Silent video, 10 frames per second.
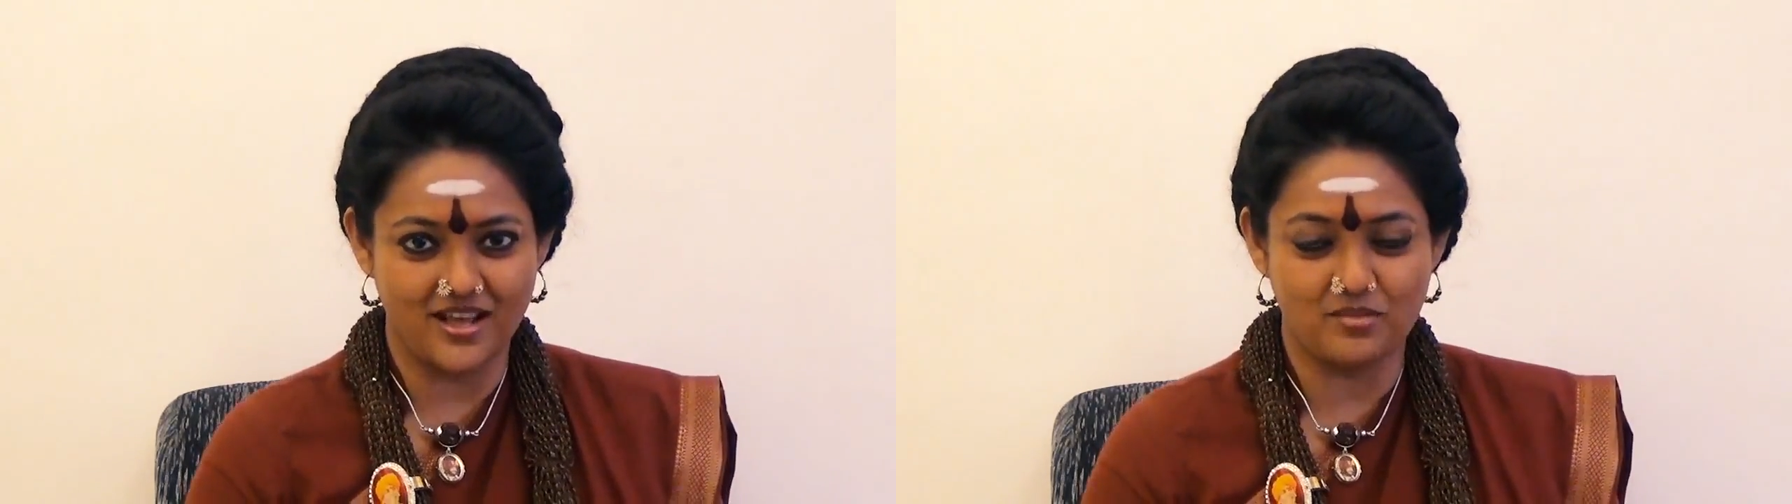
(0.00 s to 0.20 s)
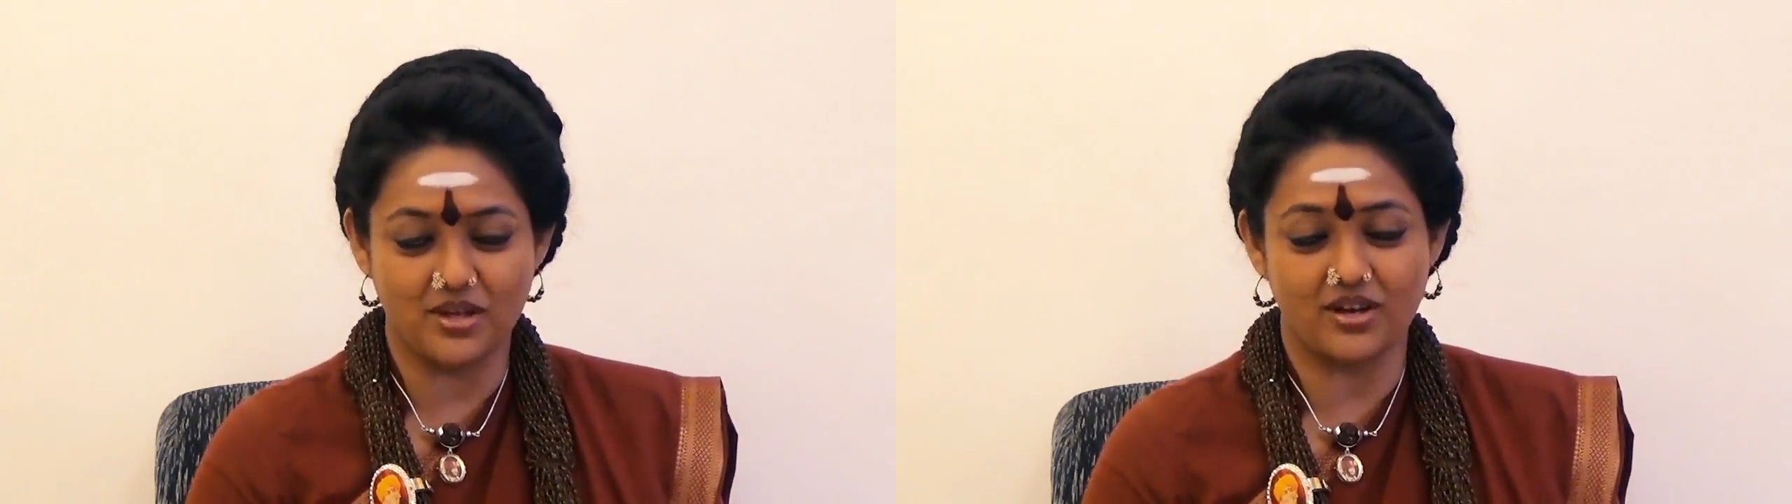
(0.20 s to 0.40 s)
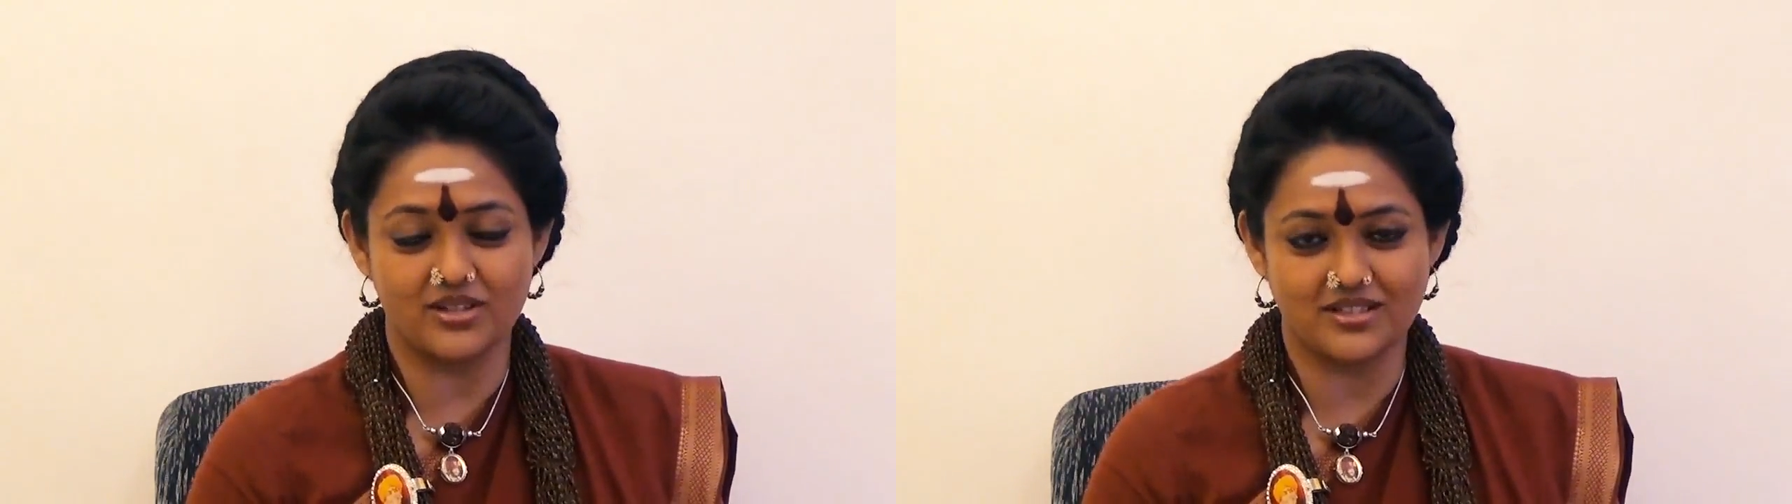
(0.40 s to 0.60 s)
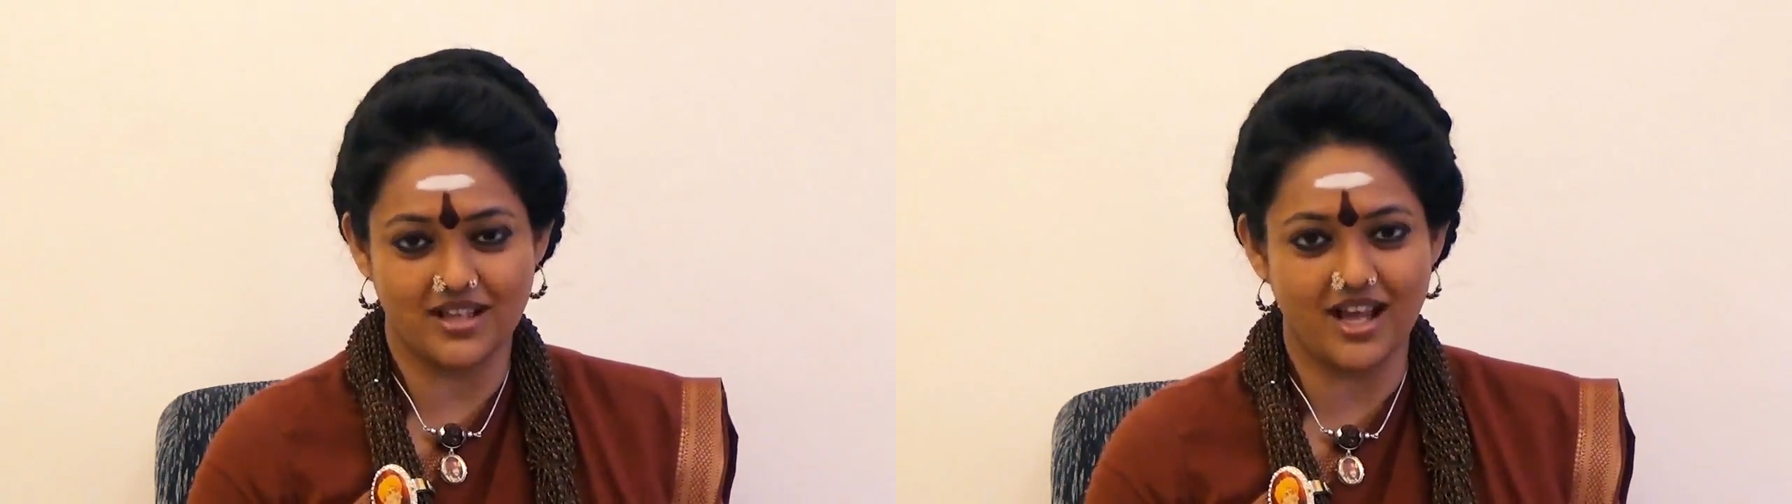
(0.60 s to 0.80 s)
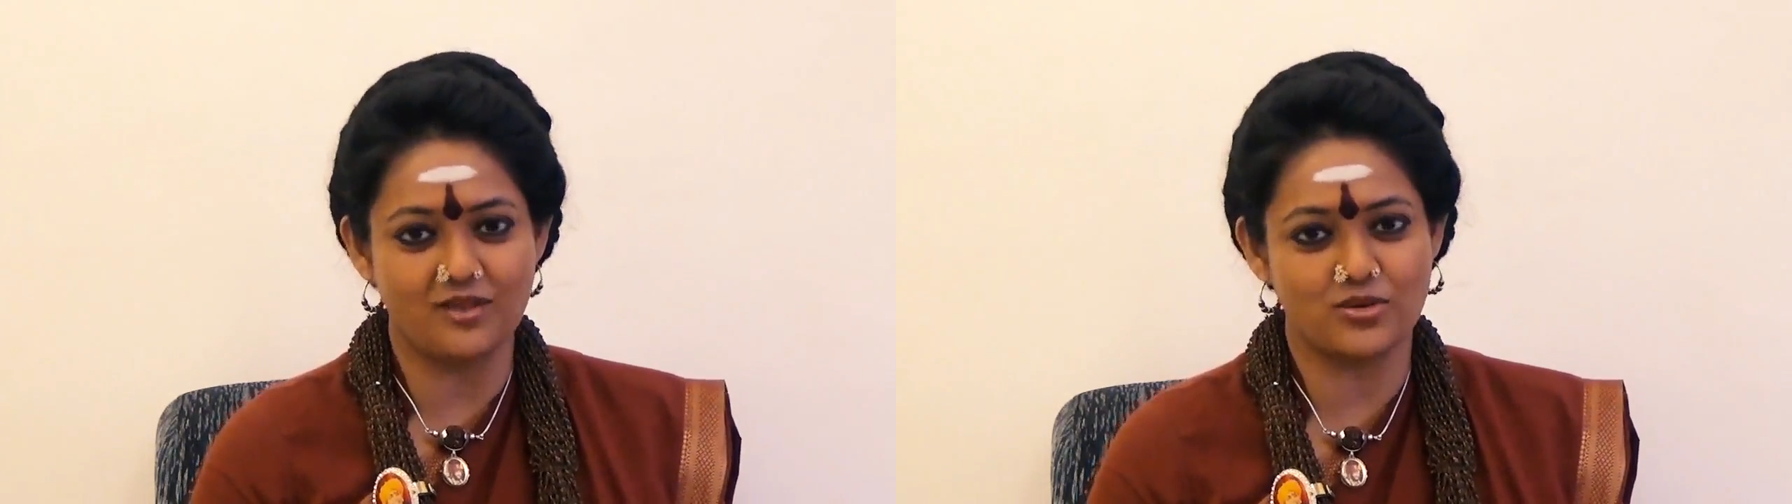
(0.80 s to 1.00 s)

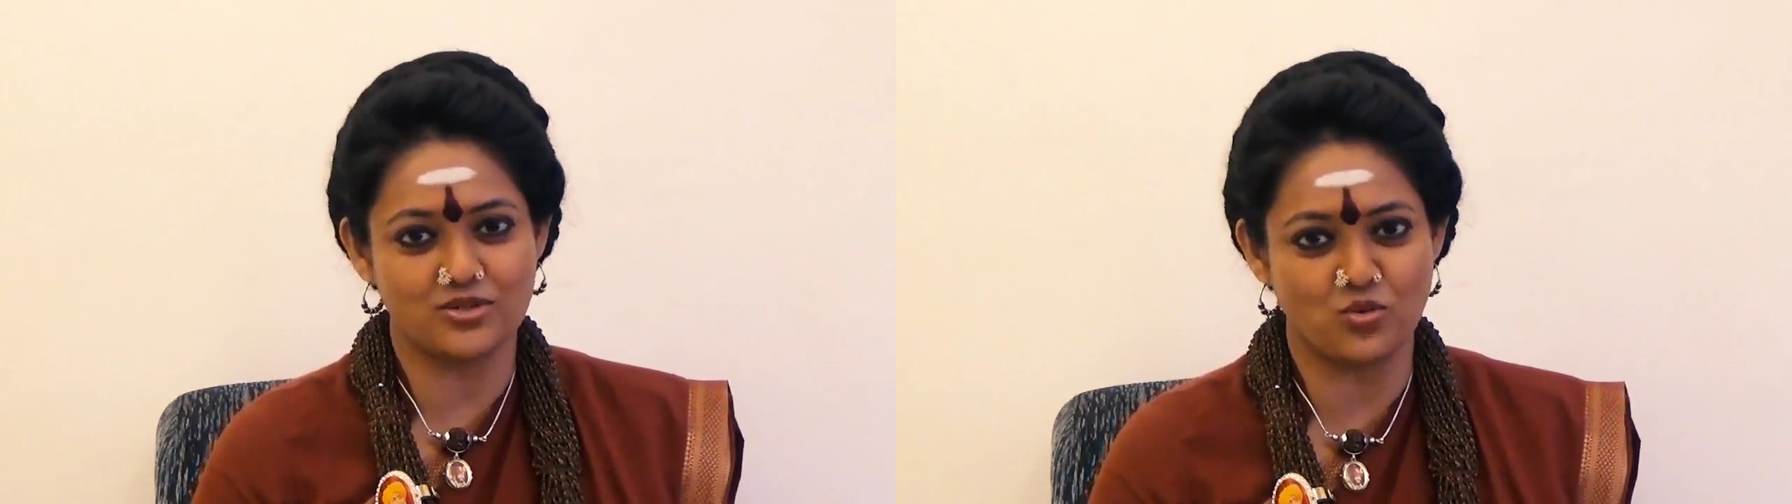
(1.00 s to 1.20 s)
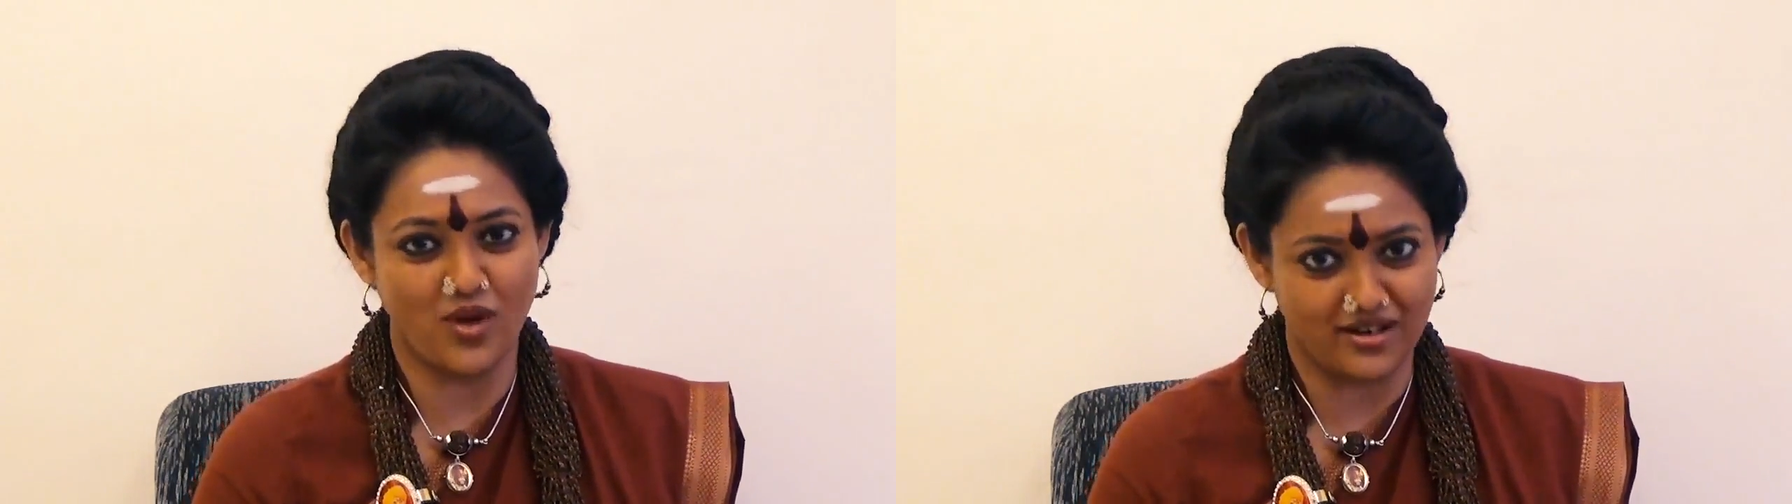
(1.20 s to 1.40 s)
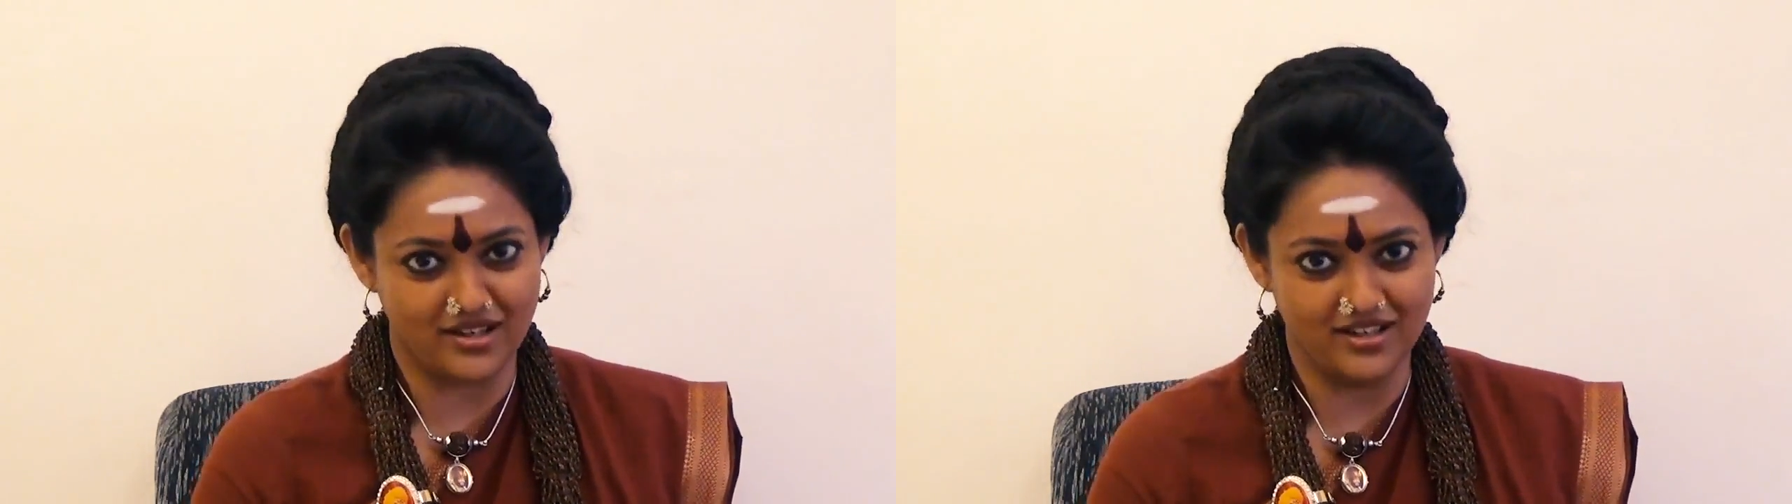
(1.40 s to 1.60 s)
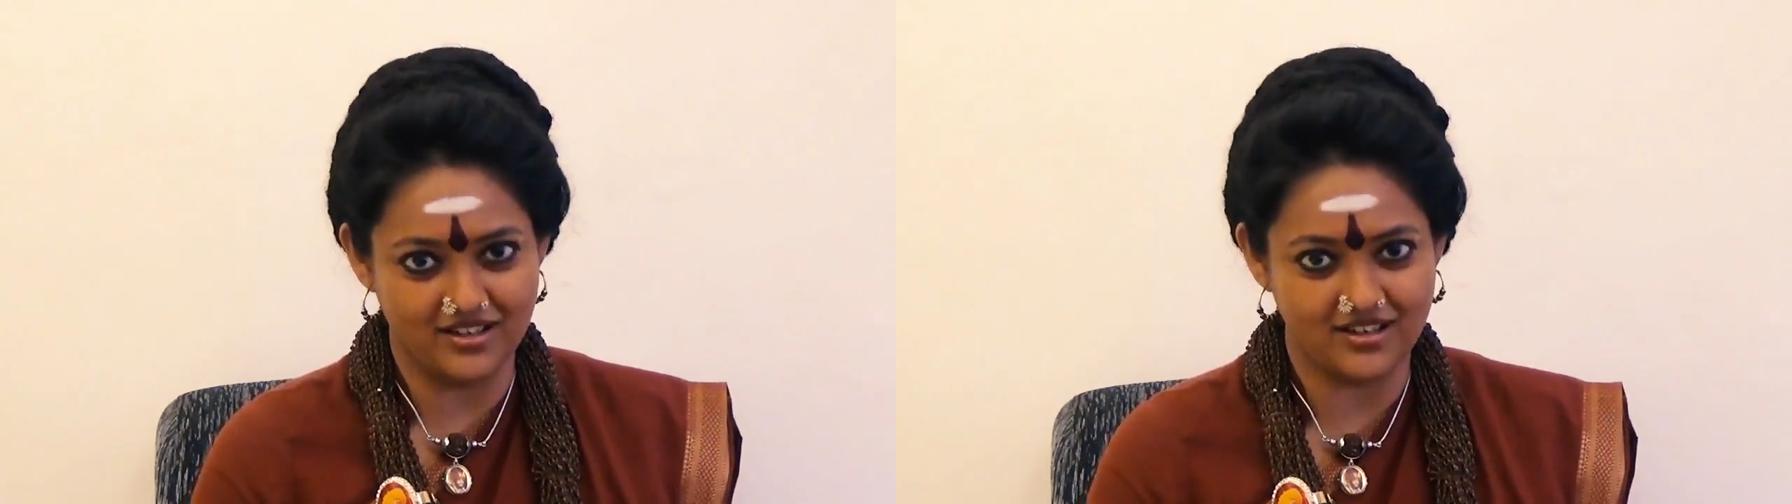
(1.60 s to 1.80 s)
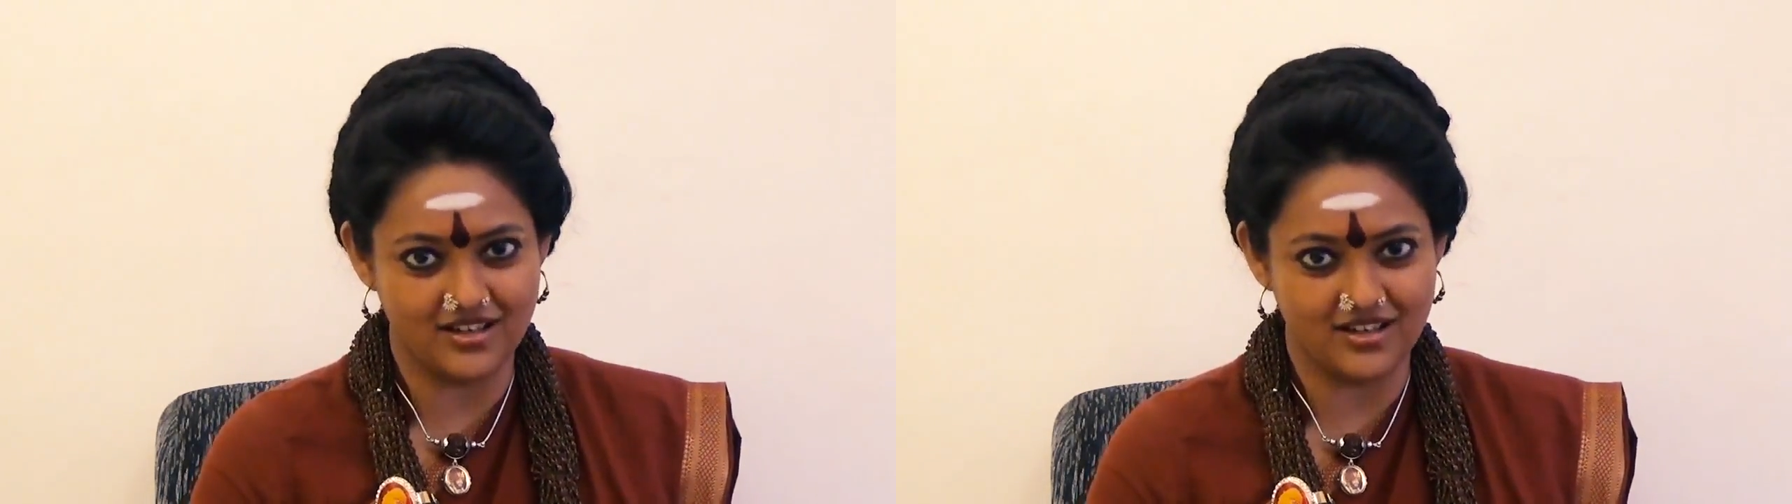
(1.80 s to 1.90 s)
Because I was one,